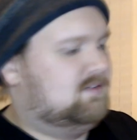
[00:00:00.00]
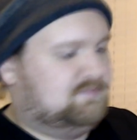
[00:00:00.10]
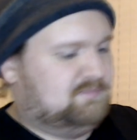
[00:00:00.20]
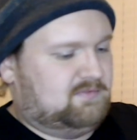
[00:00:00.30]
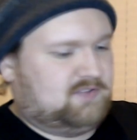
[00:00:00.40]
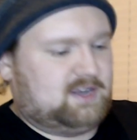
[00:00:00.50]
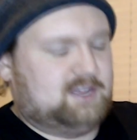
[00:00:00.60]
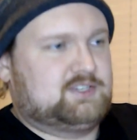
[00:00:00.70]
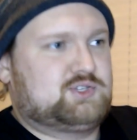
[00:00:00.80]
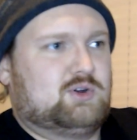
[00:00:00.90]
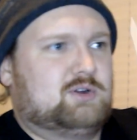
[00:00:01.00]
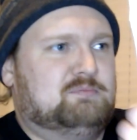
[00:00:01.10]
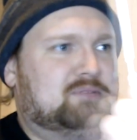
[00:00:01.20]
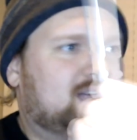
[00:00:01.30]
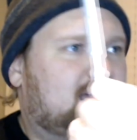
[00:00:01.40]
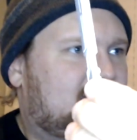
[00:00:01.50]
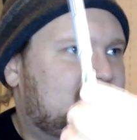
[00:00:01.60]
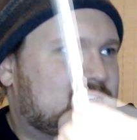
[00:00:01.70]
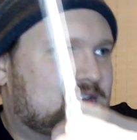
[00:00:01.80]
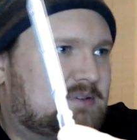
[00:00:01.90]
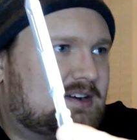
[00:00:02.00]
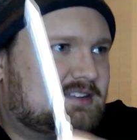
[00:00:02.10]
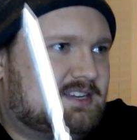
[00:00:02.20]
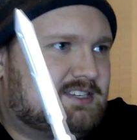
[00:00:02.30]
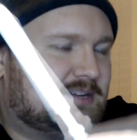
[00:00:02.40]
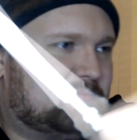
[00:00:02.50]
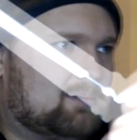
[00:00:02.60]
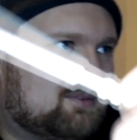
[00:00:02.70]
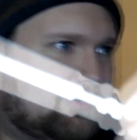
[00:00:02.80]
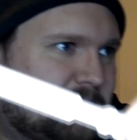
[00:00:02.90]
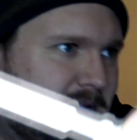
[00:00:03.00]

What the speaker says: Got a sword blade, so apparently somewhere I'm going to be able